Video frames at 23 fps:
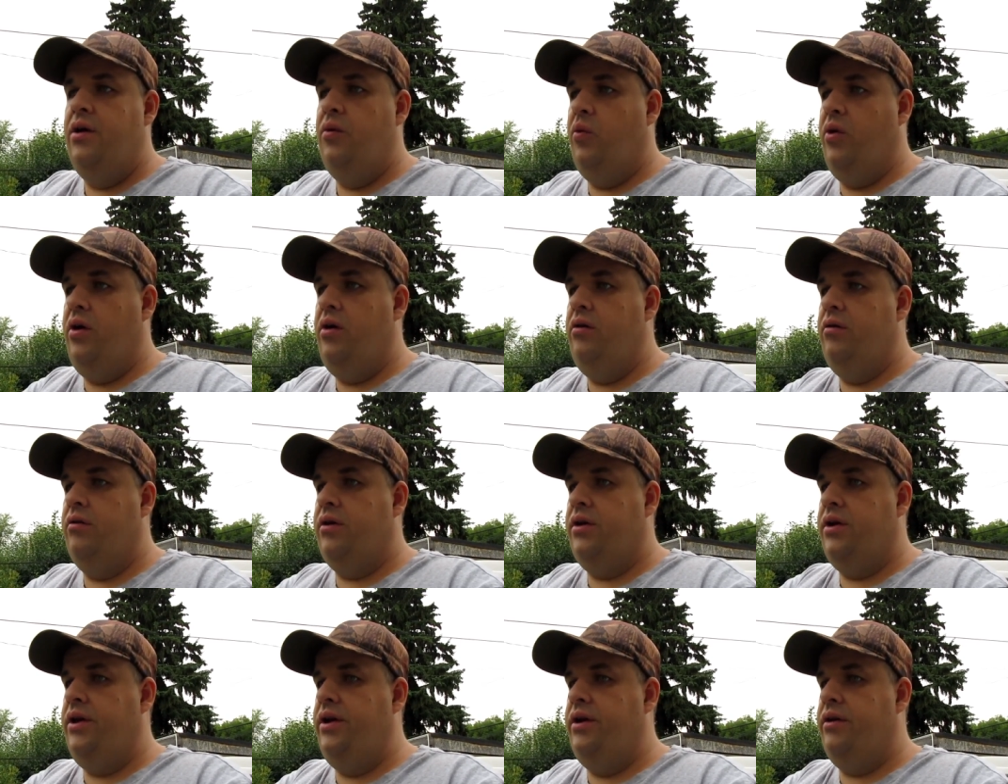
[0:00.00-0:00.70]
well,
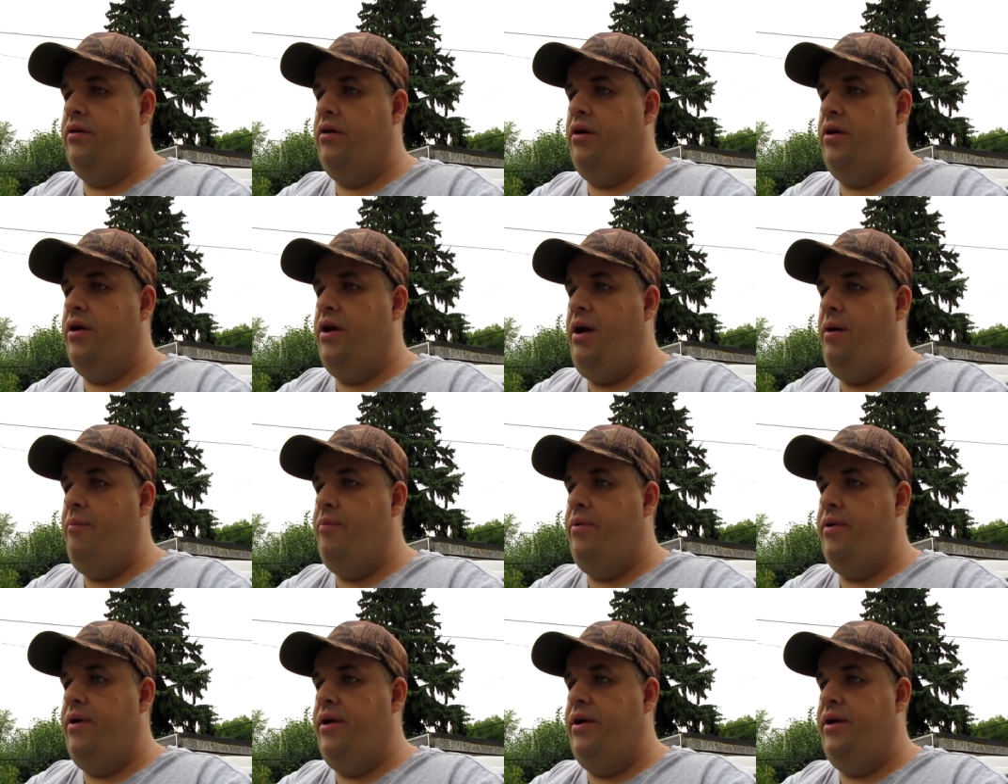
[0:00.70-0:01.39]
clear on up,
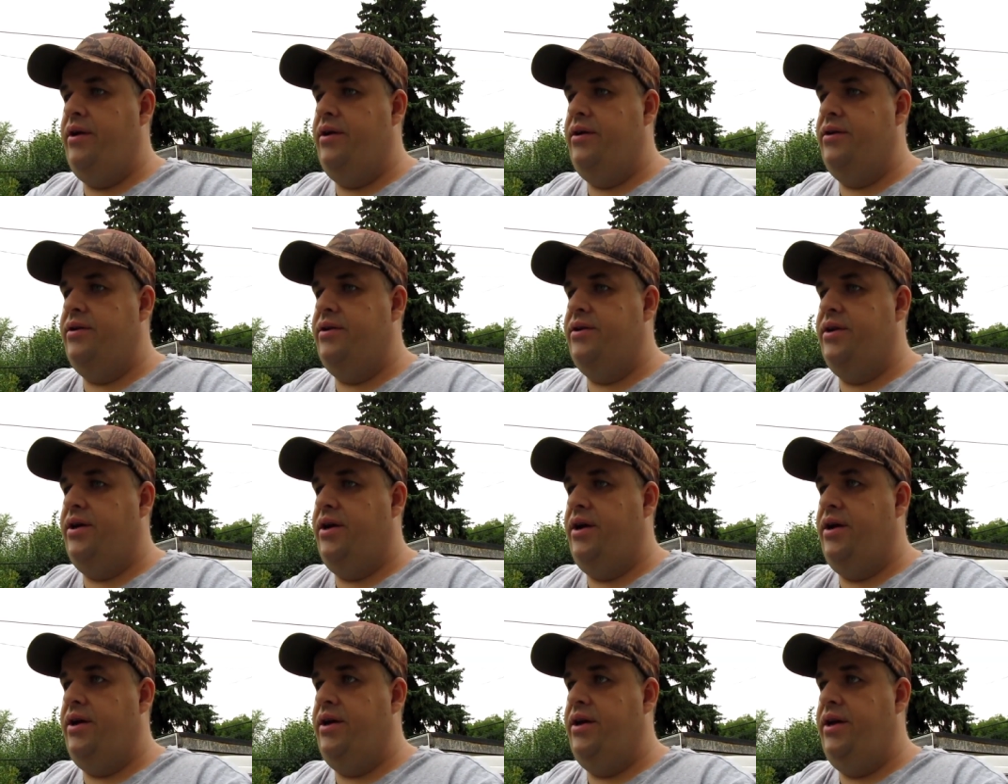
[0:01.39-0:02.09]
and
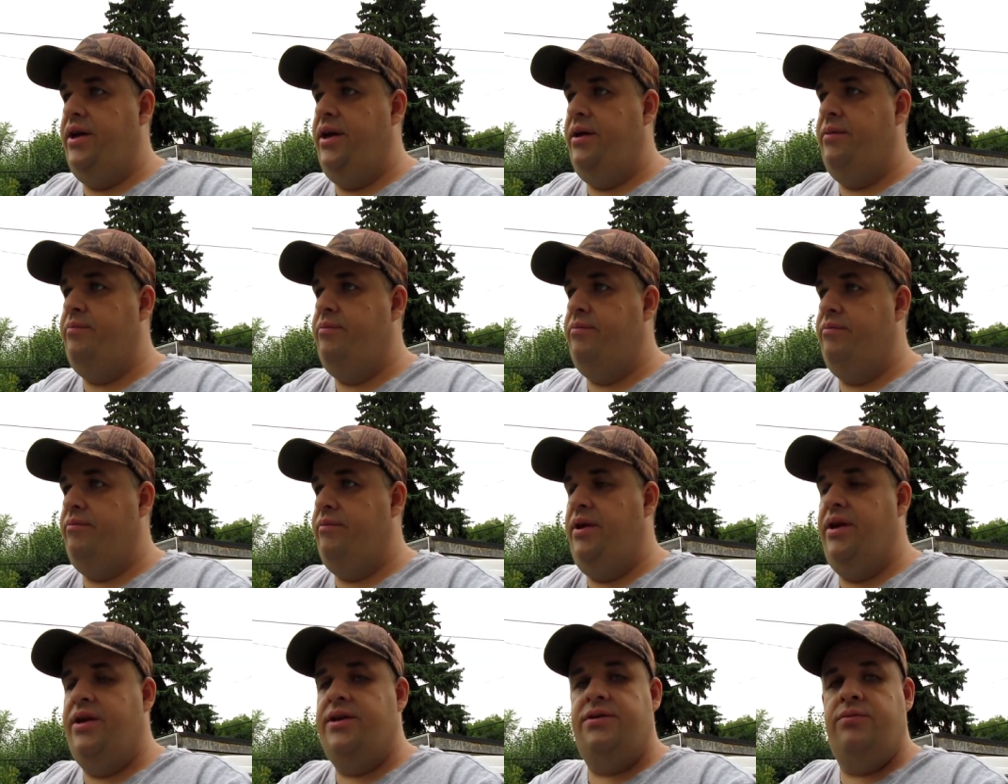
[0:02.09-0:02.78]
uh, it
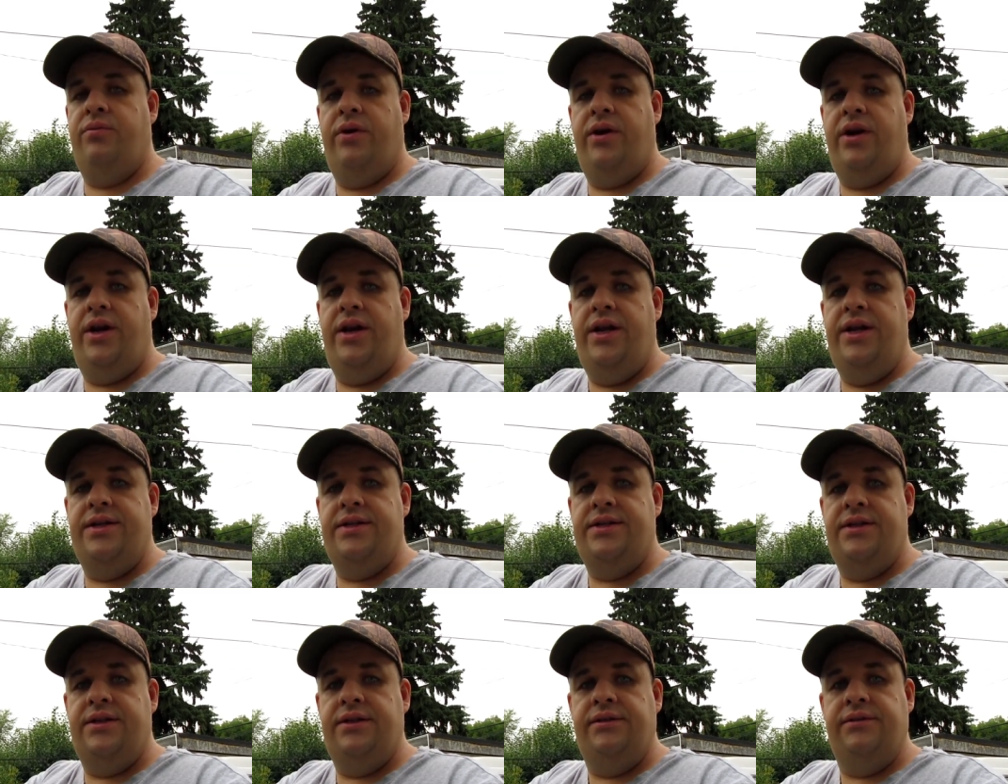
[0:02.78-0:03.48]
is what it
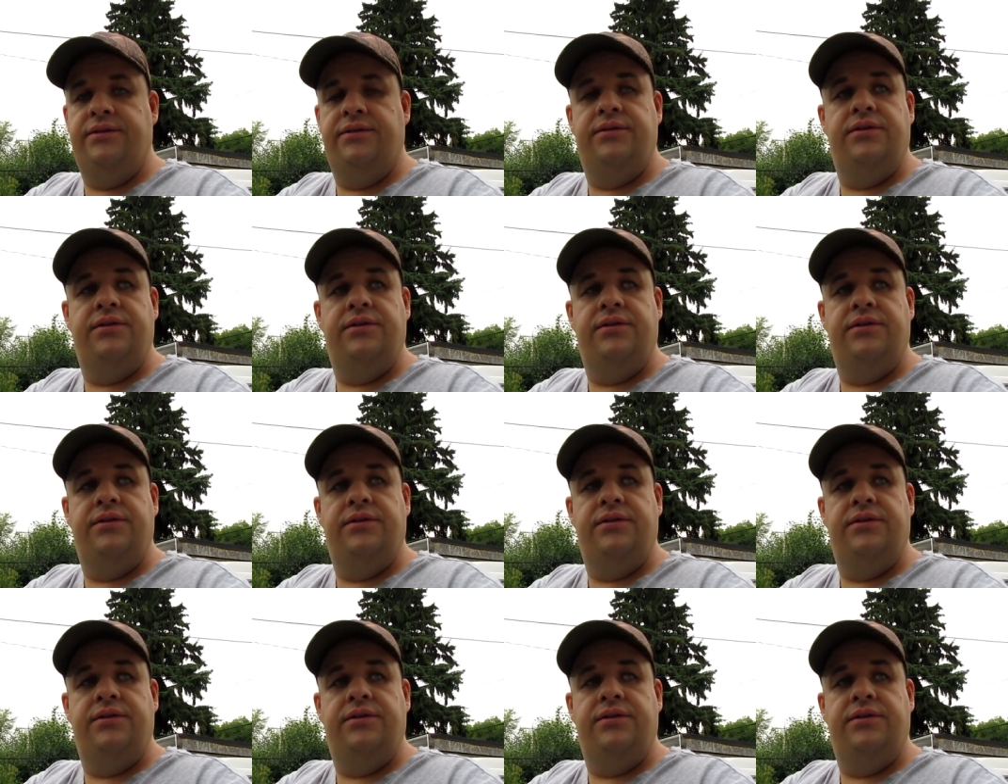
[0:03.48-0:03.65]
is